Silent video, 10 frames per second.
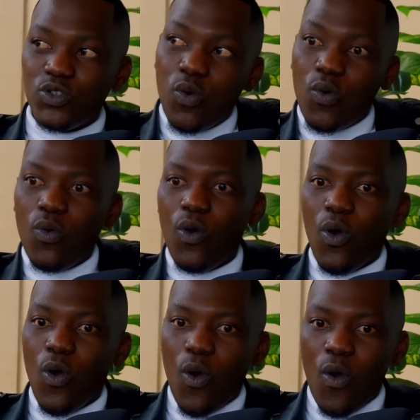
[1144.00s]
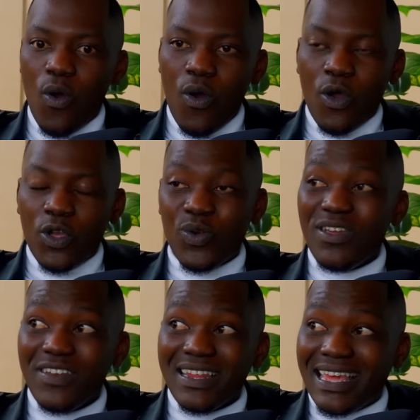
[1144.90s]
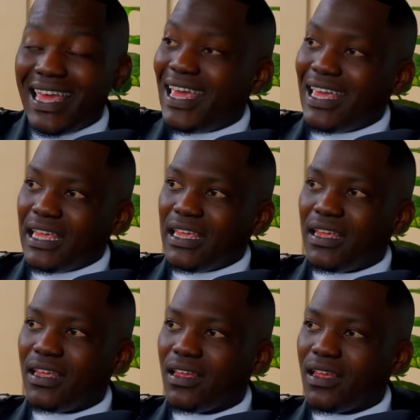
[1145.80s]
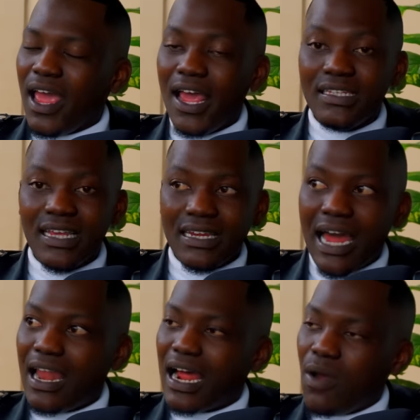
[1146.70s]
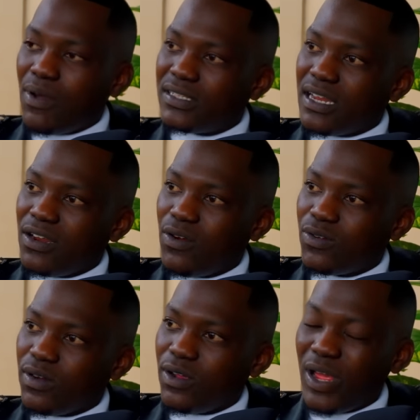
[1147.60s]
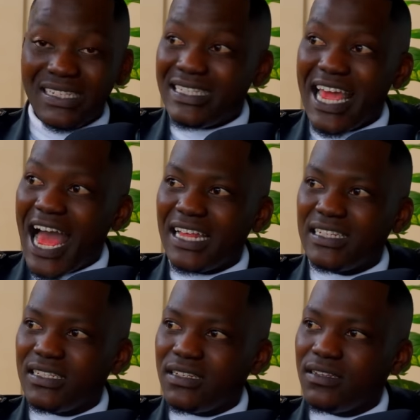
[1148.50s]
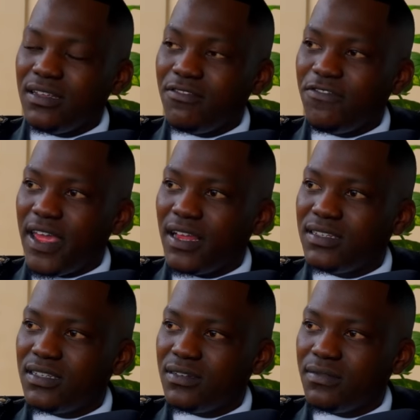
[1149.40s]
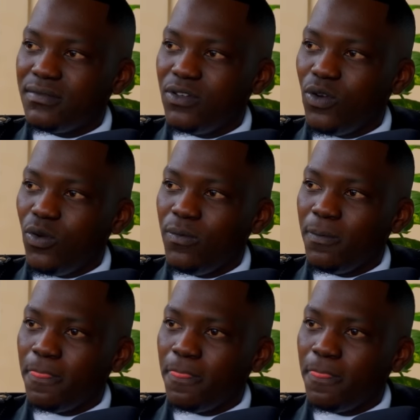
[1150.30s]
Two, you're even gay. And say, kala nga wet na leyo ndole, asiyazi, in fact, you know.